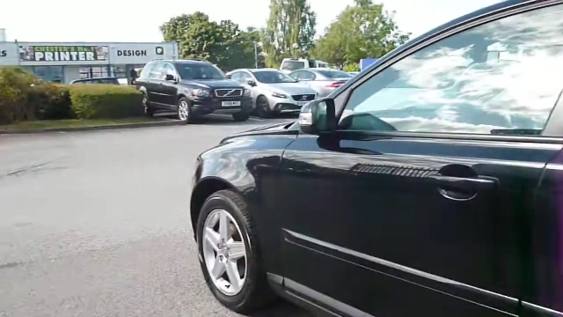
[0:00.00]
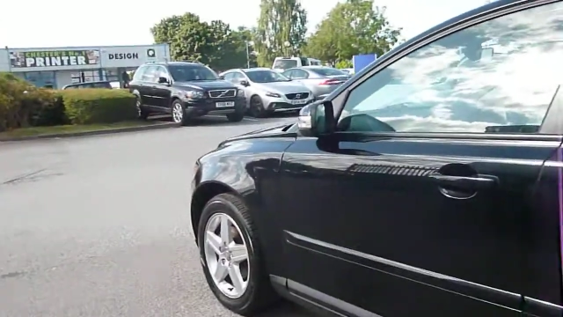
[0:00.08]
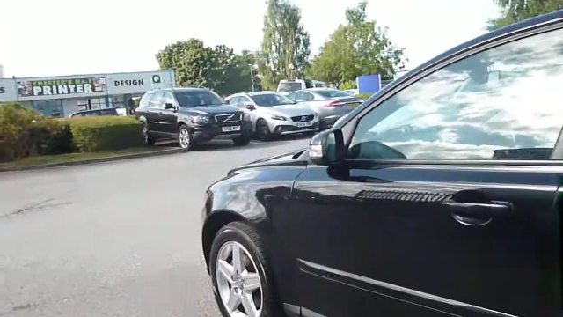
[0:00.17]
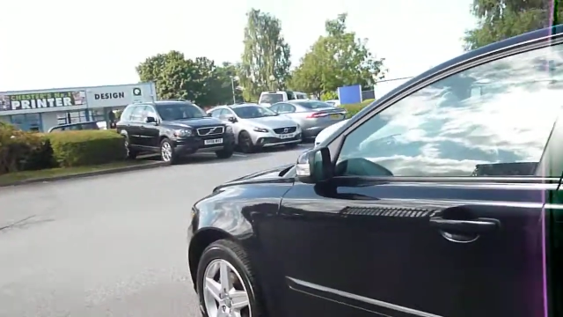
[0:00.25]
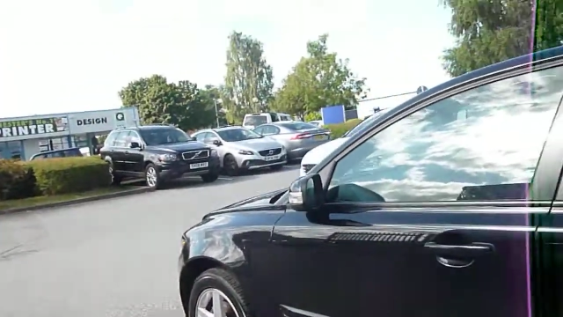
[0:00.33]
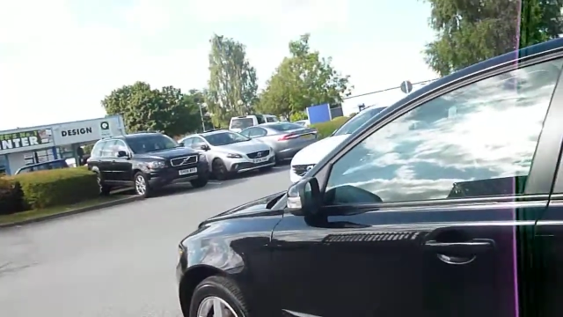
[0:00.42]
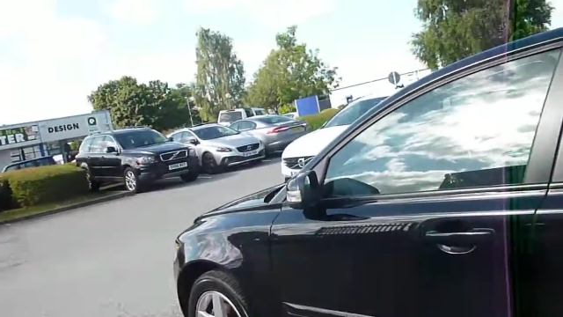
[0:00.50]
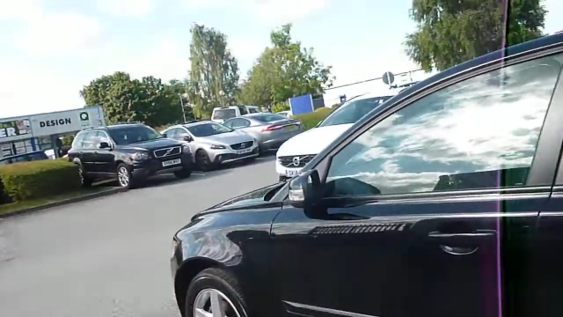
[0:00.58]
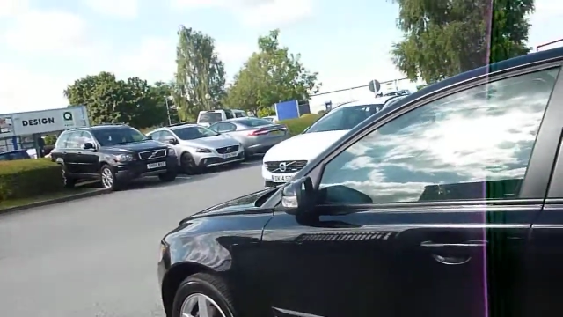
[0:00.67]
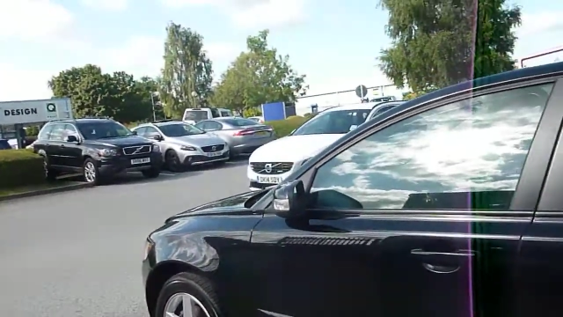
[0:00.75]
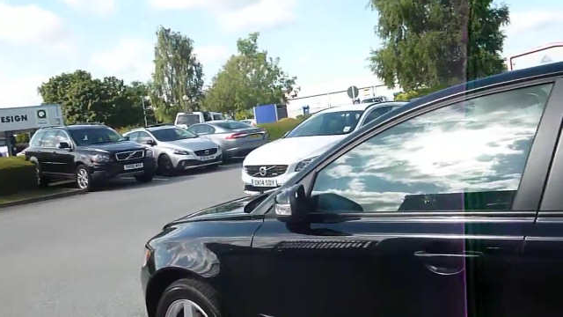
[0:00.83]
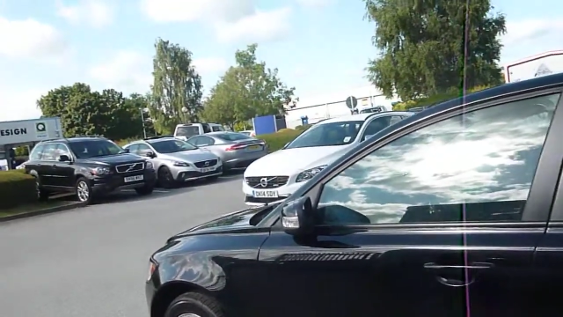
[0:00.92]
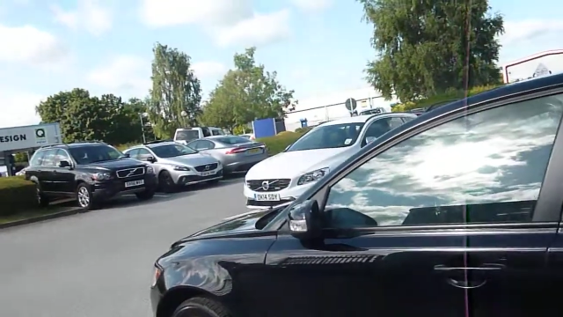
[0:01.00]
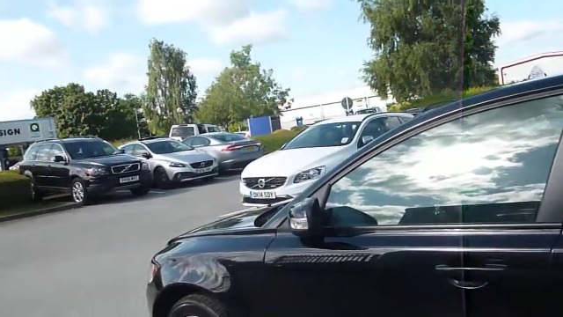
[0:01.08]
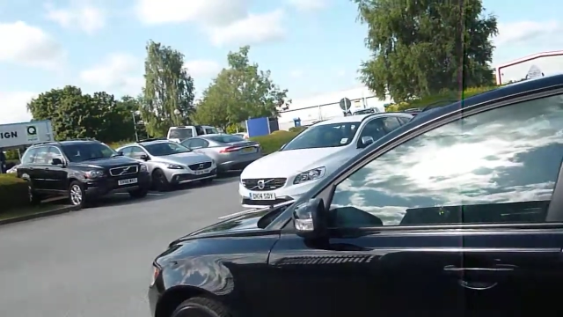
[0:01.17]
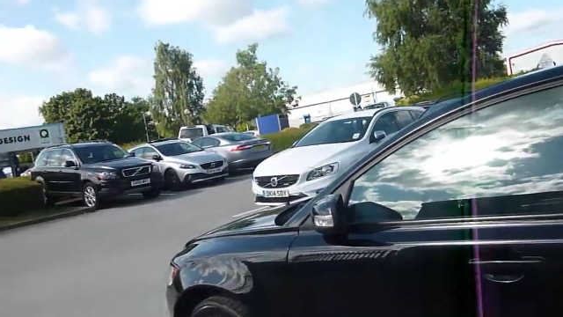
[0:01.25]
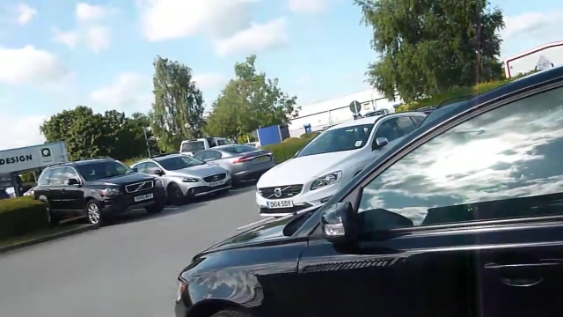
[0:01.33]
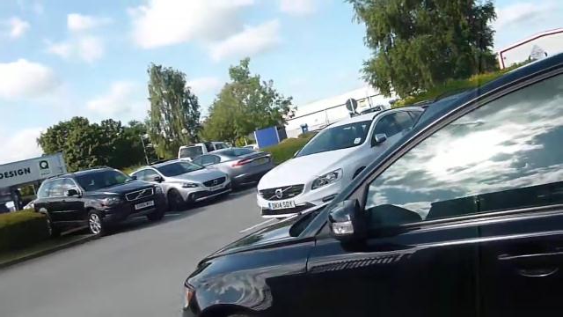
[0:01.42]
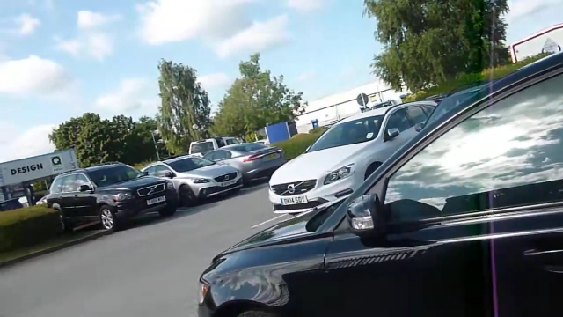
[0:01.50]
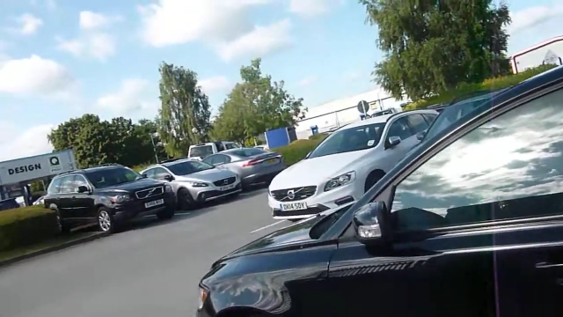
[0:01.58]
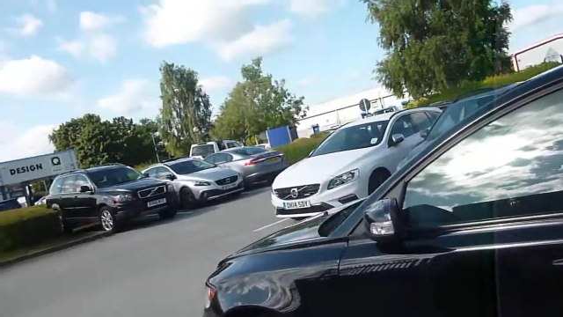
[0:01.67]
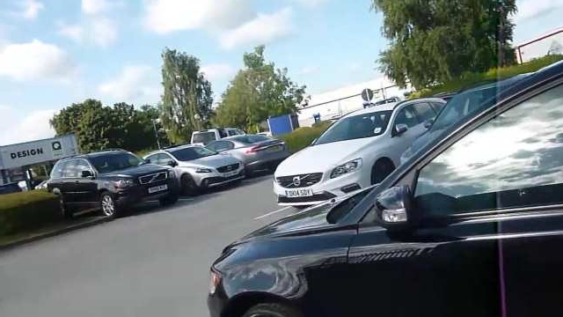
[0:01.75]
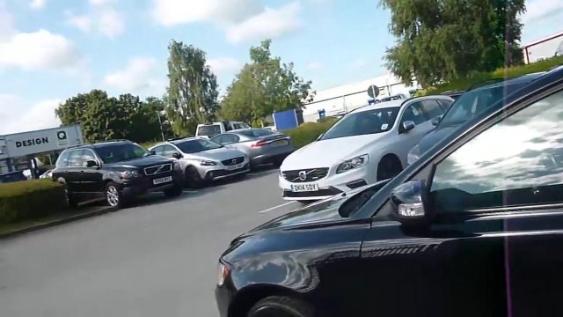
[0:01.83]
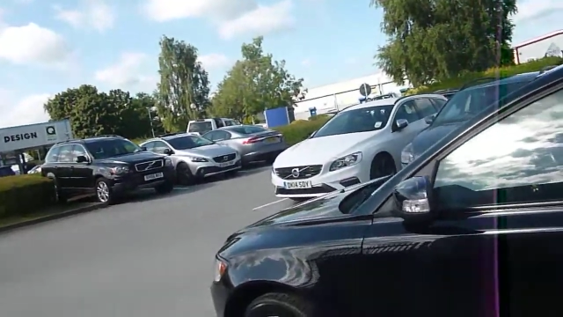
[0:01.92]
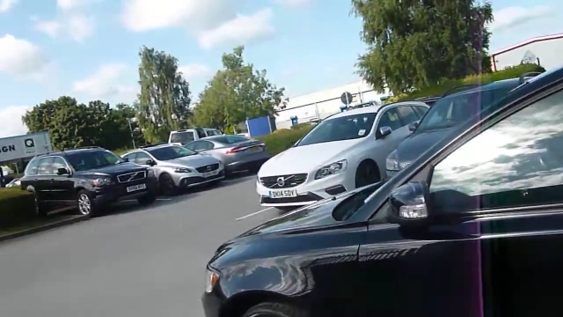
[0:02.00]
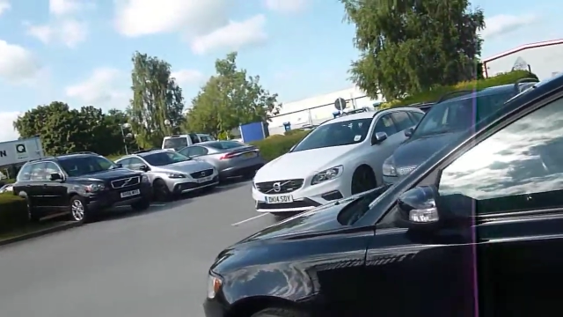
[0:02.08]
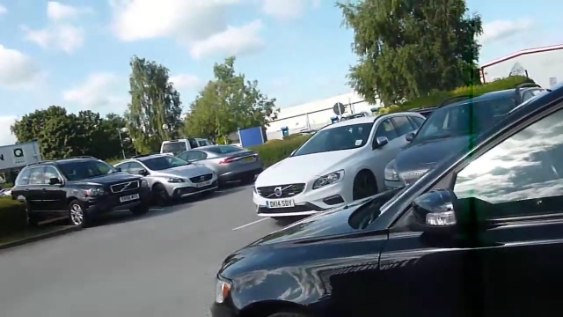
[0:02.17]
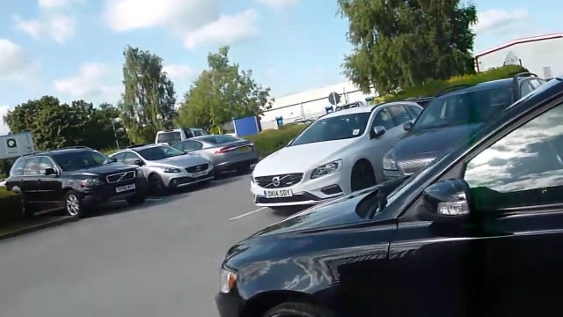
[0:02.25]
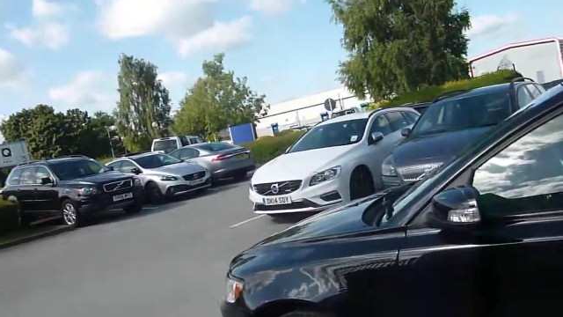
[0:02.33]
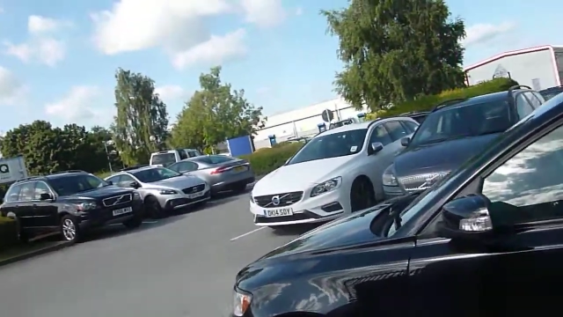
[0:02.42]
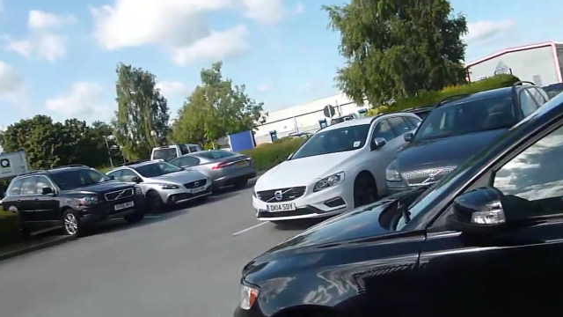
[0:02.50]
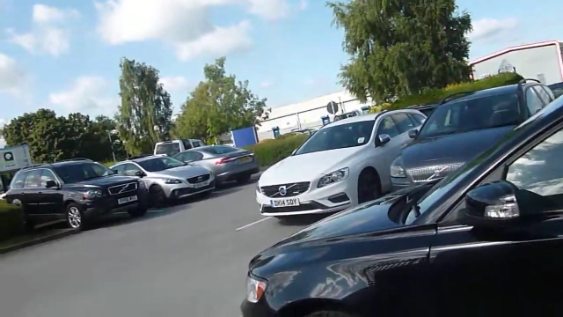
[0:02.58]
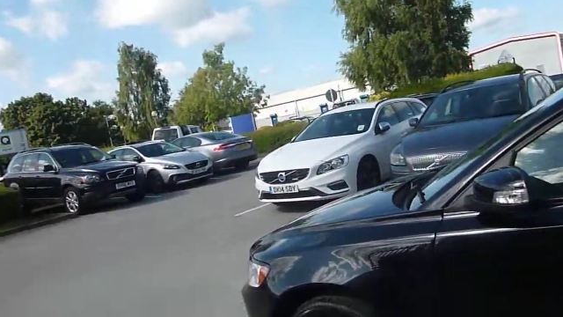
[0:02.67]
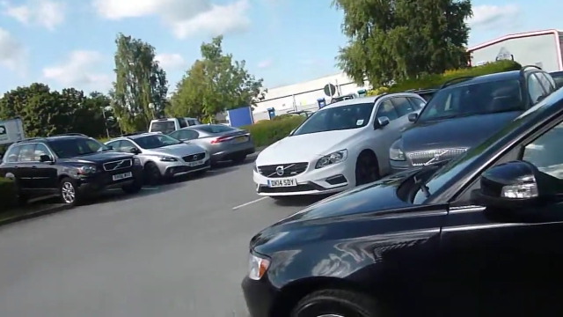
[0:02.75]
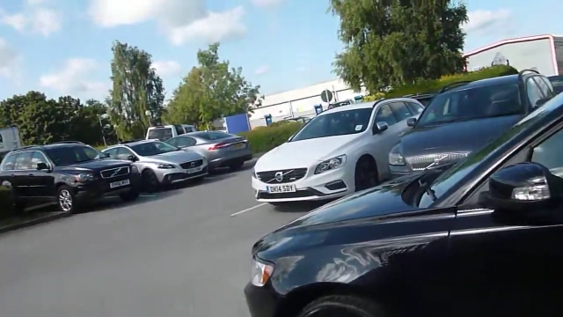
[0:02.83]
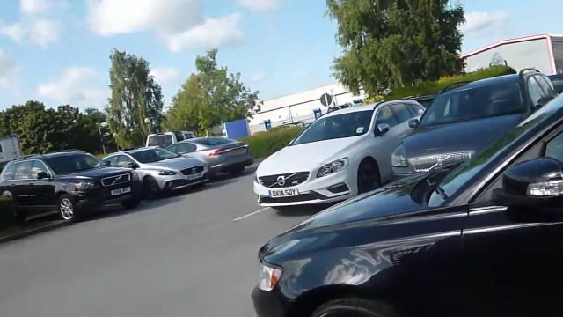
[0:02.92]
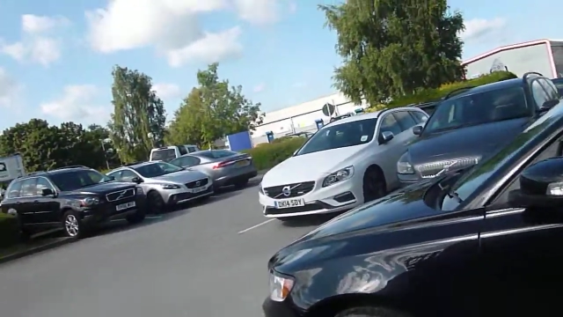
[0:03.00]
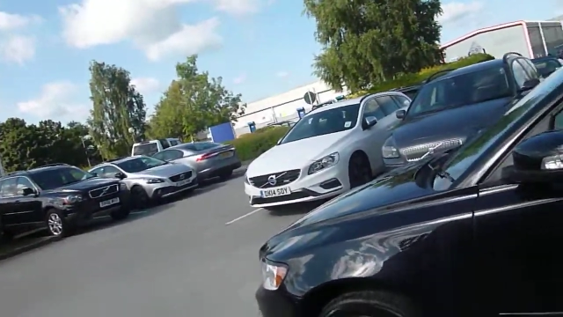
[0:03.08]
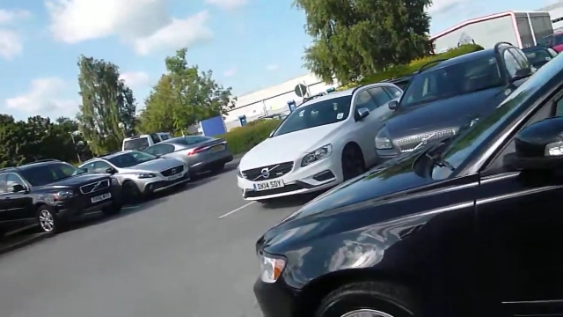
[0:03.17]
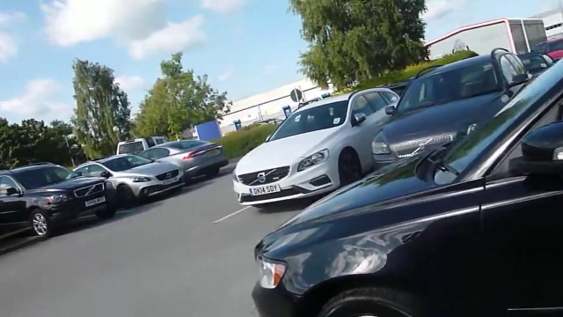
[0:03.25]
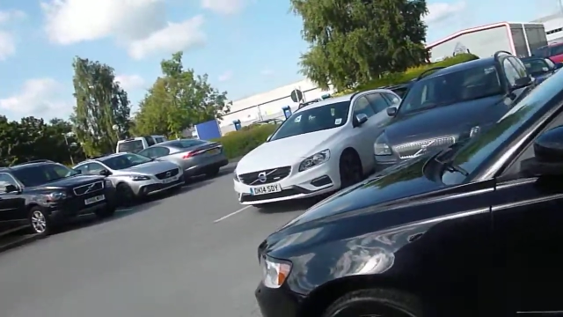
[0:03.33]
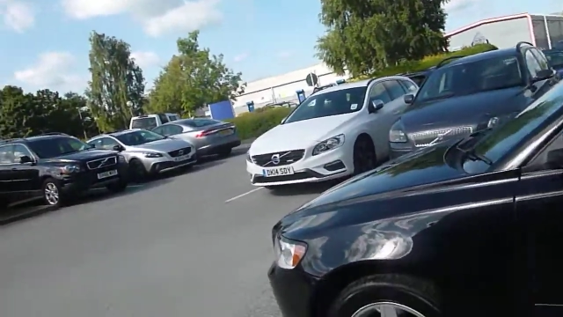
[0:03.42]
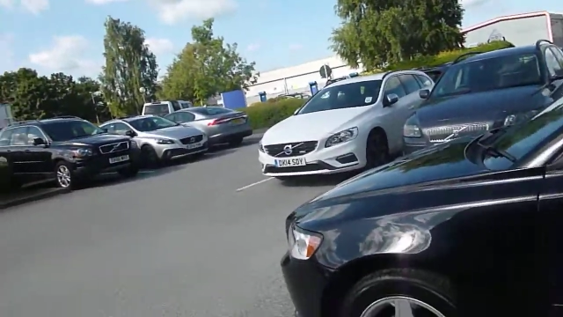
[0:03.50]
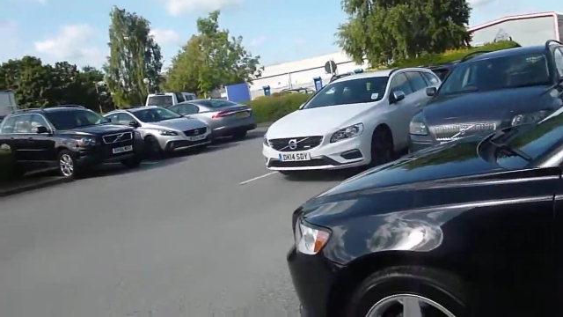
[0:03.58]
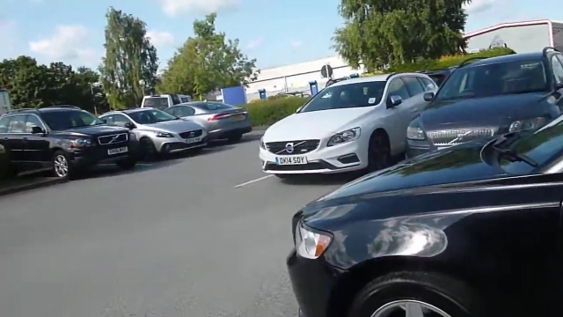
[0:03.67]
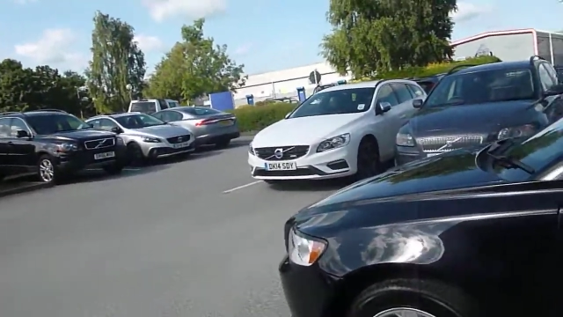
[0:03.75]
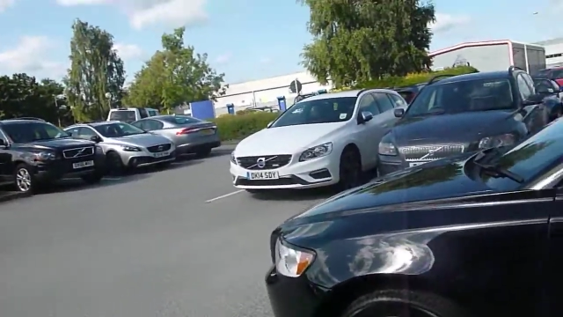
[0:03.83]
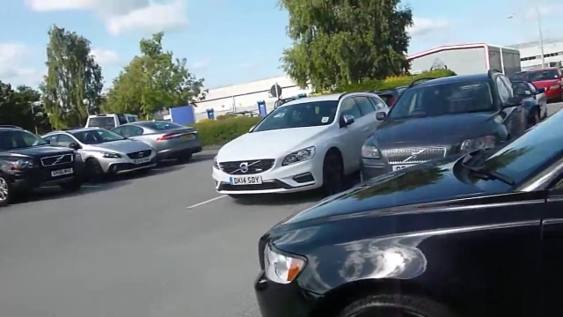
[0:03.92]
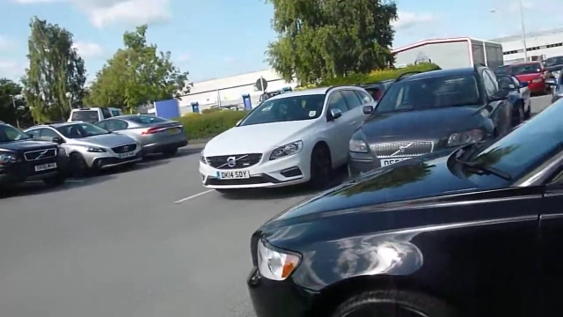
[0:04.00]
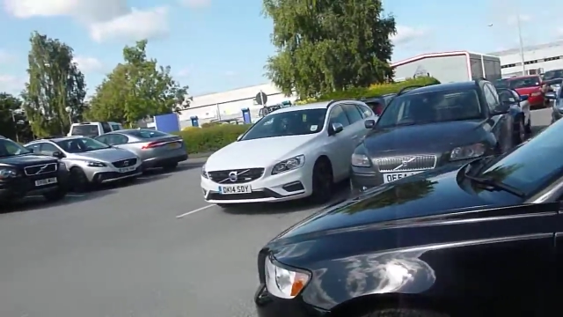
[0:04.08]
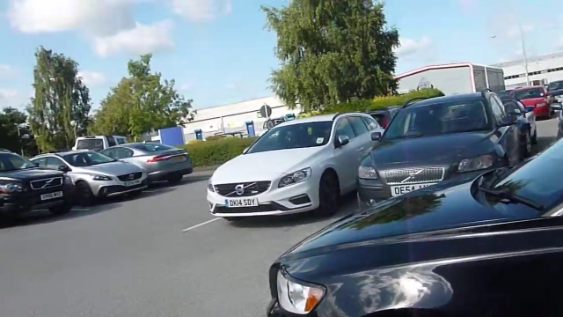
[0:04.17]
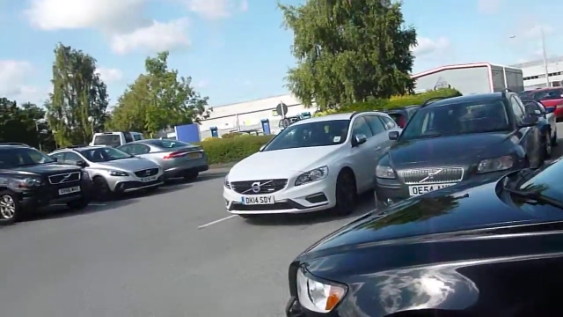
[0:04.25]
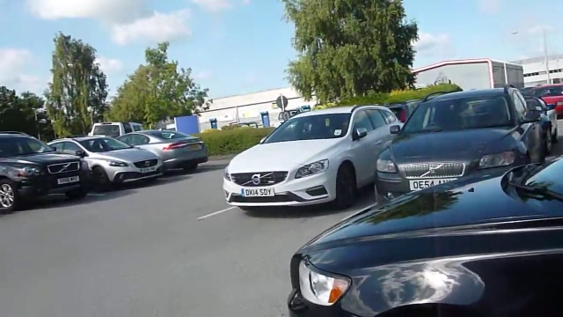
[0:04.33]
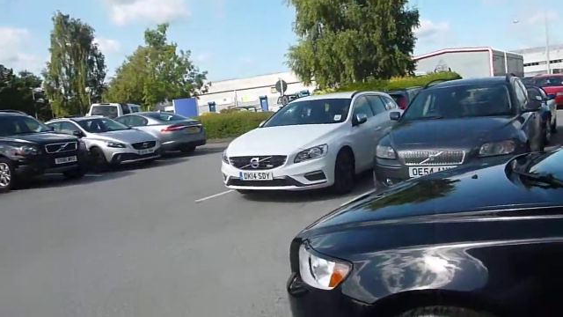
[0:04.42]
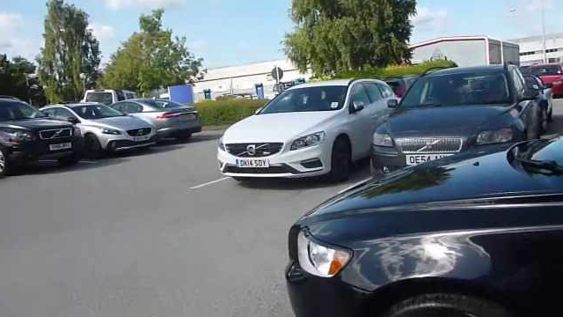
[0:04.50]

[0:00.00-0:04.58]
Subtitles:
Nobody's mouth can be seen.